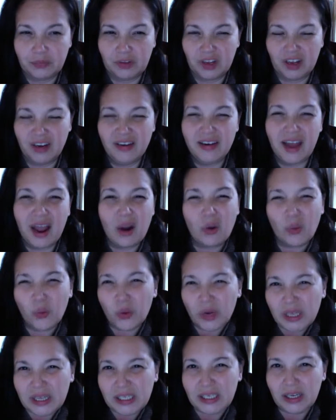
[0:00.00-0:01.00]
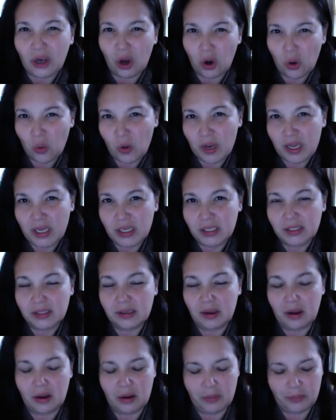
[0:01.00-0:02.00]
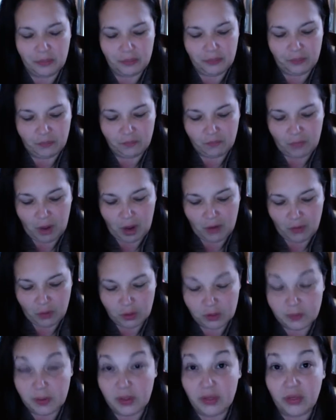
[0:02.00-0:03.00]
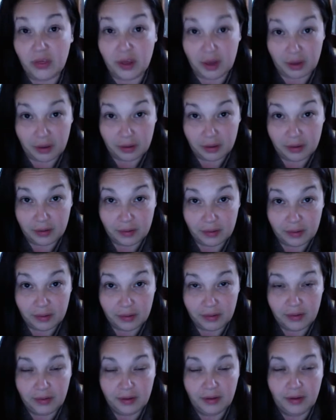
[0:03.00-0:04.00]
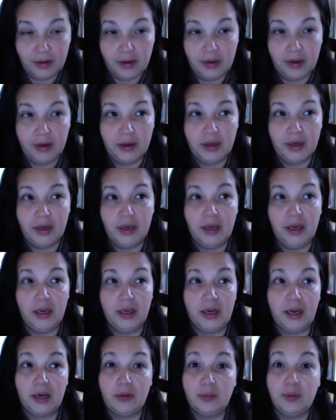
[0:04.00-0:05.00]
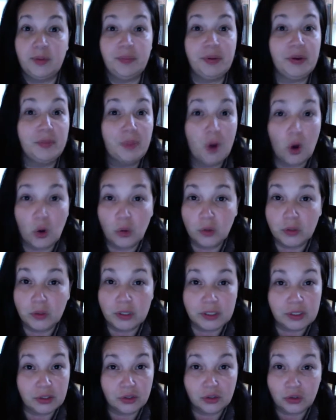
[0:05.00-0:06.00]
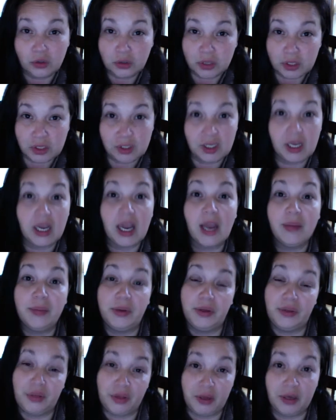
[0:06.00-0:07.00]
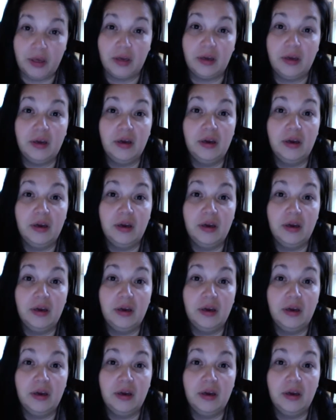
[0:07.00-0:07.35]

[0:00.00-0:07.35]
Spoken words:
Not really always. I've always been thick. And I don't mean big bone because there's no such thing. I mean thick.